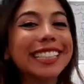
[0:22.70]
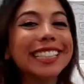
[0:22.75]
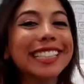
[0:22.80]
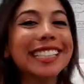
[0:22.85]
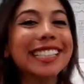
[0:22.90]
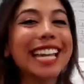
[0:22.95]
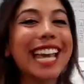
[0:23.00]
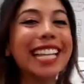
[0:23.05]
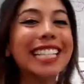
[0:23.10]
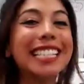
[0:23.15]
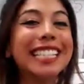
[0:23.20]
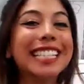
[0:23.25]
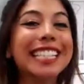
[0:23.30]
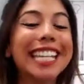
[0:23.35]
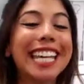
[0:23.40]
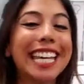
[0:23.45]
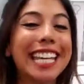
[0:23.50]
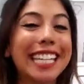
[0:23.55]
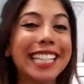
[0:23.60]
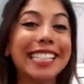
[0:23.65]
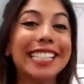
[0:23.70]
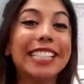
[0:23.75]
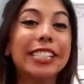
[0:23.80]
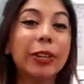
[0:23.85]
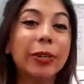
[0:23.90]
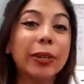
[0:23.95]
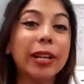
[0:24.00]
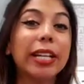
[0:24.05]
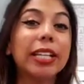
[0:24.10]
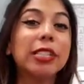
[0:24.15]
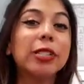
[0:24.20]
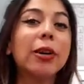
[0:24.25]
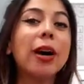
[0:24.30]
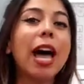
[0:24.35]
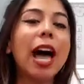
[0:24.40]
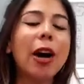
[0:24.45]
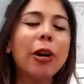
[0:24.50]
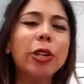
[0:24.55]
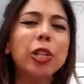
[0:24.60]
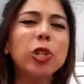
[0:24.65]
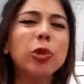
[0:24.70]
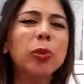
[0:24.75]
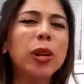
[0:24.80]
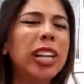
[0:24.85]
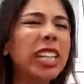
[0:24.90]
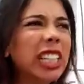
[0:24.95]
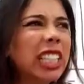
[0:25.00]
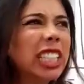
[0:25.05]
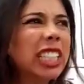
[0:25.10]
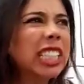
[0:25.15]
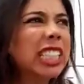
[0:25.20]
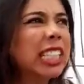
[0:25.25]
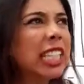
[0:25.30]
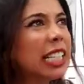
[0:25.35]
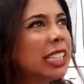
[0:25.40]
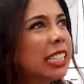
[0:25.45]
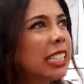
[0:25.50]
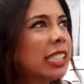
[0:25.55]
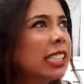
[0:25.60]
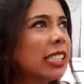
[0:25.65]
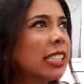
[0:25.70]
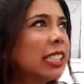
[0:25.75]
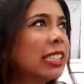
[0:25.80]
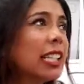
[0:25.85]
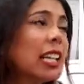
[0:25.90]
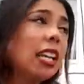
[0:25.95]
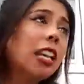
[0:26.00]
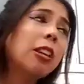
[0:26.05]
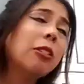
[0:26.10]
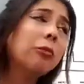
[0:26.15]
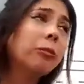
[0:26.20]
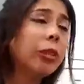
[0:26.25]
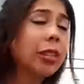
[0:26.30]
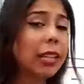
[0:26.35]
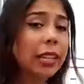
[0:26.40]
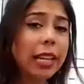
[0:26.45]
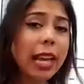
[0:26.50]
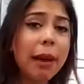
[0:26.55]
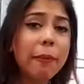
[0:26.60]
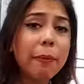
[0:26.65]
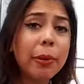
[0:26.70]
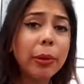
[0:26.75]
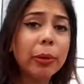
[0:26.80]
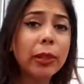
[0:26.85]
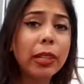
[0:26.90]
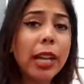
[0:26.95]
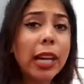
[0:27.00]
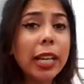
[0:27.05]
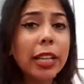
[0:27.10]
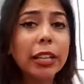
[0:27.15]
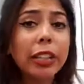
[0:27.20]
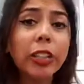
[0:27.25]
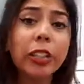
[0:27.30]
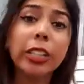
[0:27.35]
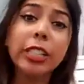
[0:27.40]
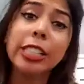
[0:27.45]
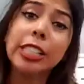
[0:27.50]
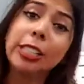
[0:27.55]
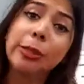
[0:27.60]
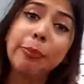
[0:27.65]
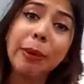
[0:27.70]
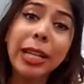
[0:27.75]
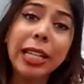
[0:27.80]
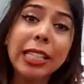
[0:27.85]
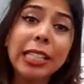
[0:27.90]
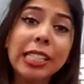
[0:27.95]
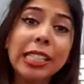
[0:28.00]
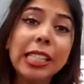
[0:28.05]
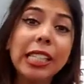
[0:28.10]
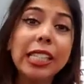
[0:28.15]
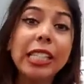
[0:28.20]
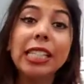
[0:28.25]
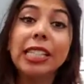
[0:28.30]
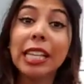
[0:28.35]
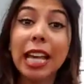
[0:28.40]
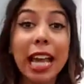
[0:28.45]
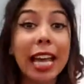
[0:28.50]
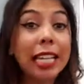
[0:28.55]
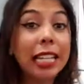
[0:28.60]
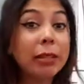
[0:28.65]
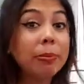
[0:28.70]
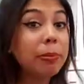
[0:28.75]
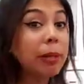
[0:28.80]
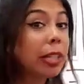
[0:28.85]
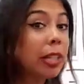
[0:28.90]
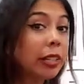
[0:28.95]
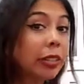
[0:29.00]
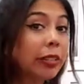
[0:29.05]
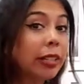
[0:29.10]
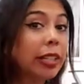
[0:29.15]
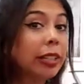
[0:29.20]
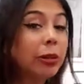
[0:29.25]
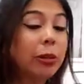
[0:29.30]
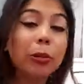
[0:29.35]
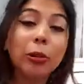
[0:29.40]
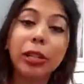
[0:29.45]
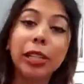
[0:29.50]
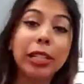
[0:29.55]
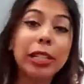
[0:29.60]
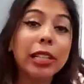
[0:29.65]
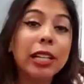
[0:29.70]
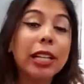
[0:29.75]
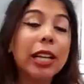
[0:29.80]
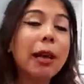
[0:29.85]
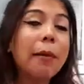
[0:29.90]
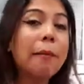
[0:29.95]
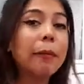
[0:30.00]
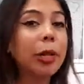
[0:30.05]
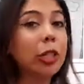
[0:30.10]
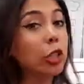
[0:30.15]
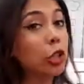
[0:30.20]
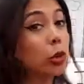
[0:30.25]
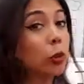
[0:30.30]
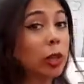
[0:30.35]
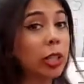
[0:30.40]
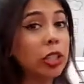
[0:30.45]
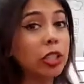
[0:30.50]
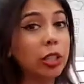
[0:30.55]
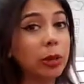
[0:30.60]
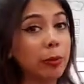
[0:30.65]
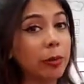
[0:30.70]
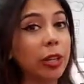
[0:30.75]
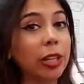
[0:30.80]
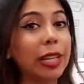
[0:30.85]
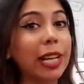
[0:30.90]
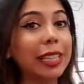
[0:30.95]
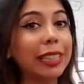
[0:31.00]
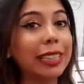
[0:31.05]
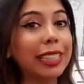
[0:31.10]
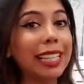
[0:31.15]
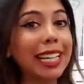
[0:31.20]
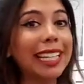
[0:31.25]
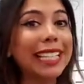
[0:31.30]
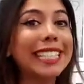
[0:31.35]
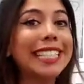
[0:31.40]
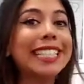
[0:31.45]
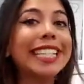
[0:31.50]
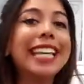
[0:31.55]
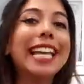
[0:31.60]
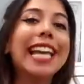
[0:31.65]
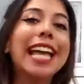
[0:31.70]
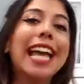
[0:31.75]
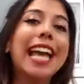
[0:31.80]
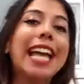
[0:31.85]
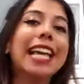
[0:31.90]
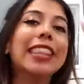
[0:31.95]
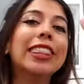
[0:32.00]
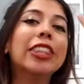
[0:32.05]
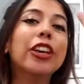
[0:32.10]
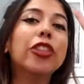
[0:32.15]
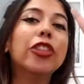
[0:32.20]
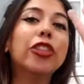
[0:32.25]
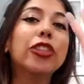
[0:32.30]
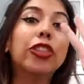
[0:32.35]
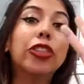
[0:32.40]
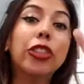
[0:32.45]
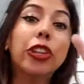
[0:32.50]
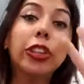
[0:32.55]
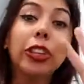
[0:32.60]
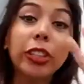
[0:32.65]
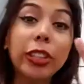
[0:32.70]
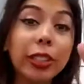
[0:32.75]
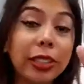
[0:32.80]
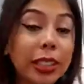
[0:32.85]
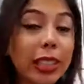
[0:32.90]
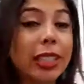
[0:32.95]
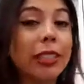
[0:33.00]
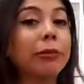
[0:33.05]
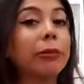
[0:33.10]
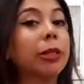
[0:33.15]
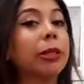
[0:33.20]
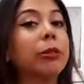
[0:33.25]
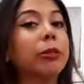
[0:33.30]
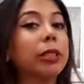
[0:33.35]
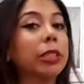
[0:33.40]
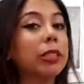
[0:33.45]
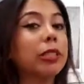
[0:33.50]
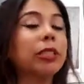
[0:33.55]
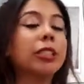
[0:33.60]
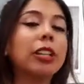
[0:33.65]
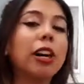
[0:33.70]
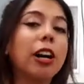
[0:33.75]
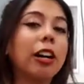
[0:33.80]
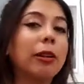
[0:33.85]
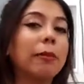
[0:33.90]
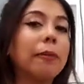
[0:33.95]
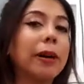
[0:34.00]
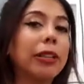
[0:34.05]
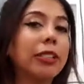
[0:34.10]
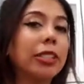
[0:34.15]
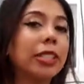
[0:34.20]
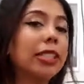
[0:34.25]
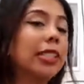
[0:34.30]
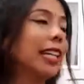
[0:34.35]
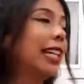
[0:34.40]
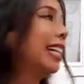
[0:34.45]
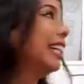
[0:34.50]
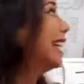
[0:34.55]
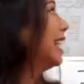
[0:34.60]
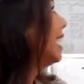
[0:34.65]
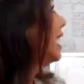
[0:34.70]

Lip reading: sentence. Okay, so how do you write a good sentence with a capital letter, spaces, and a period or a punctuation mark at the end? And the third thing we're going to talk about today